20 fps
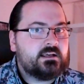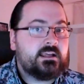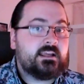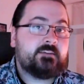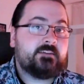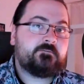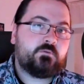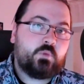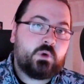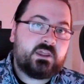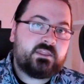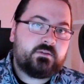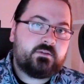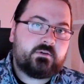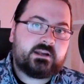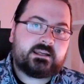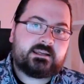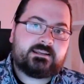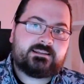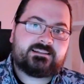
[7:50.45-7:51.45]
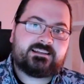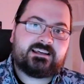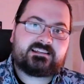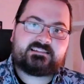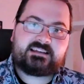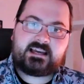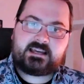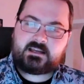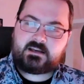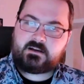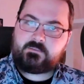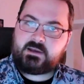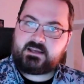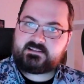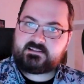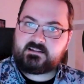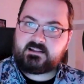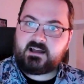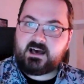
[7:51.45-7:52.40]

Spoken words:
If withering, the attacker makes an